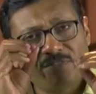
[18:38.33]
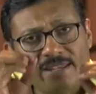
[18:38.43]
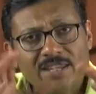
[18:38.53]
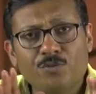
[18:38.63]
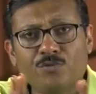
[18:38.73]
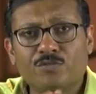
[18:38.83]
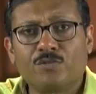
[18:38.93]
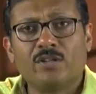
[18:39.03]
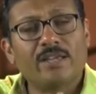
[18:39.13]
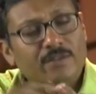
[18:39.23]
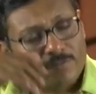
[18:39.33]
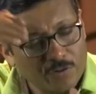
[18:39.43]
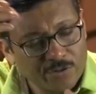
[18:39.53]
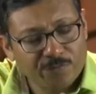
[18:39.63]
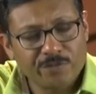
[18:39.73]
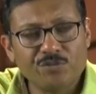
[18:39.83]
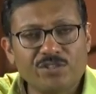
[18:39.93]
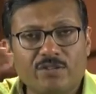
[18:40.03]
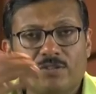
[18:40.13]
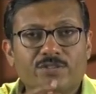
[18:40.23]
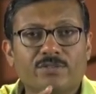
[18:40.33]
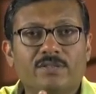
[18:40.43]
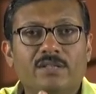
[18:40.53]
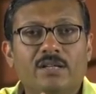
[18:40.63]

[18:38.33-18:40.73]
very useful for your future also.